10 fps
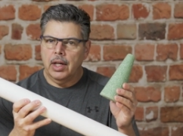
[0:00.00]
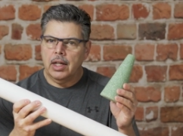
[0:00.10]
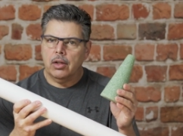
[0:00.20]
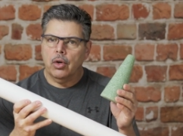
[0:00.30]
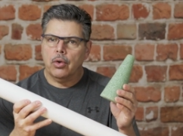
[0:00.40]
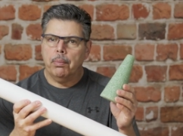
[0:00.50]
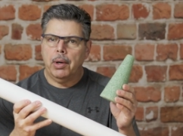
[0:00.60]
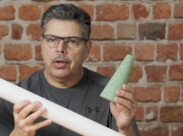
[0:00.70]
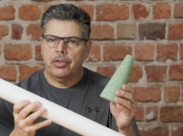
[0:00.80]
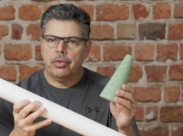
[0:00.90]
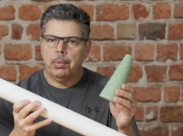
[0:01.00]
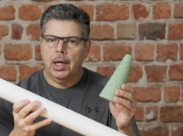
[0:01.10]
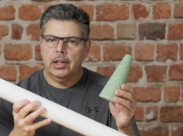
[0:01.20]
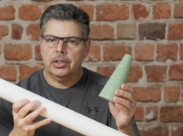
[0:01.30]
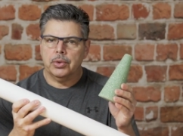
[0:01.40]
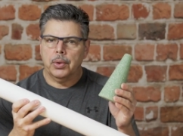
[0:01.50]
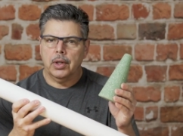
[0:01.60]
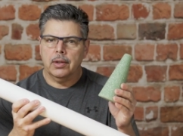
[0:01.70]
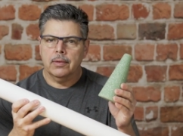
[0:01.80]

at a local party supply store.